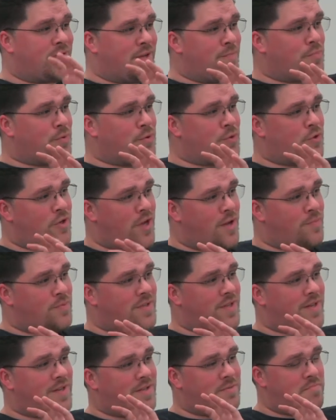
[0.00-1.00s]
simple
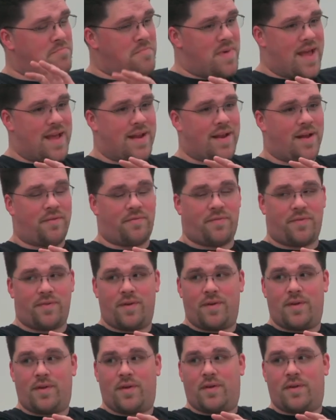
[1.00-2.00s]
shapes that it's made of
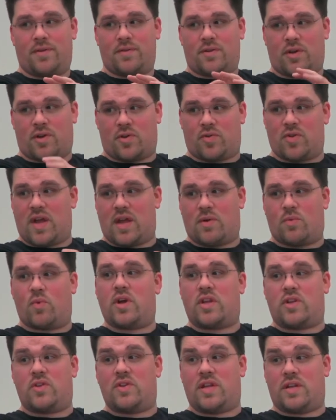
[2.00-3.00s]
to create
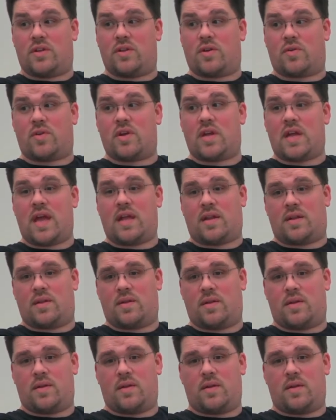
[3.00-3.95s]
what you need to create.